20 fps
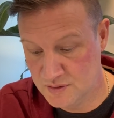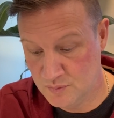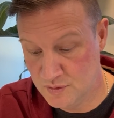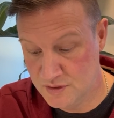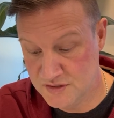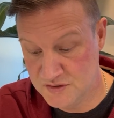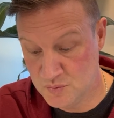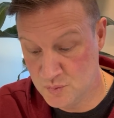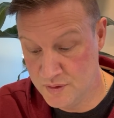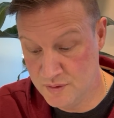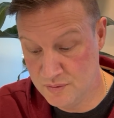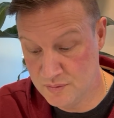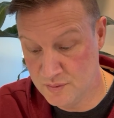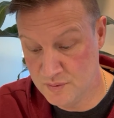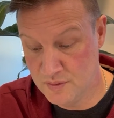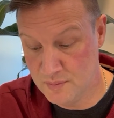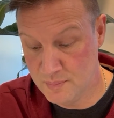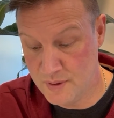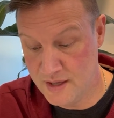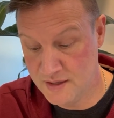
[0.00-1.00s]
we just went through
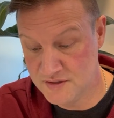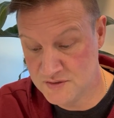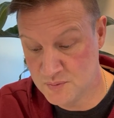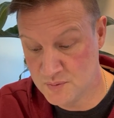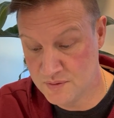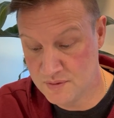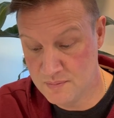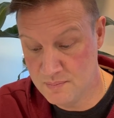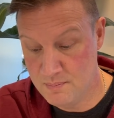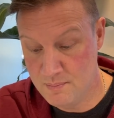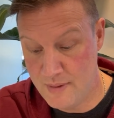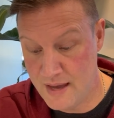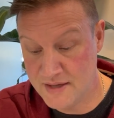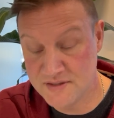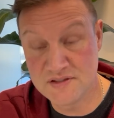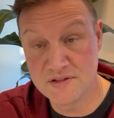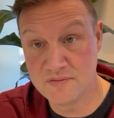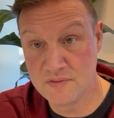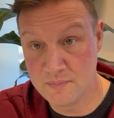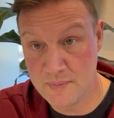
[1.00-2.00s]
the banks with
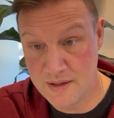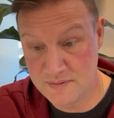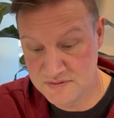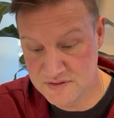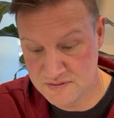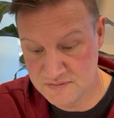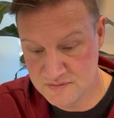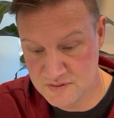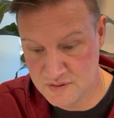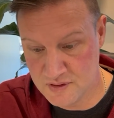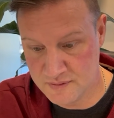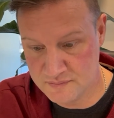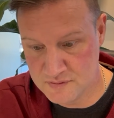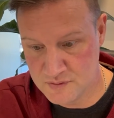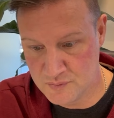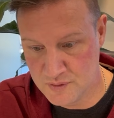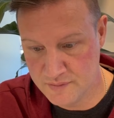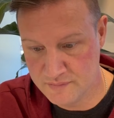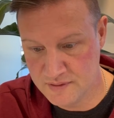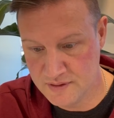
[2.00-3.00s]
massive amounts of
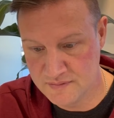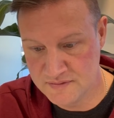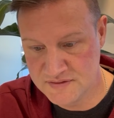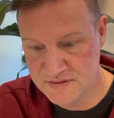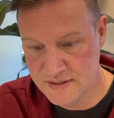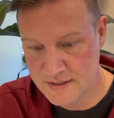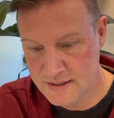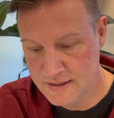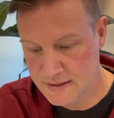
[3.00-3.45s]
derivatives.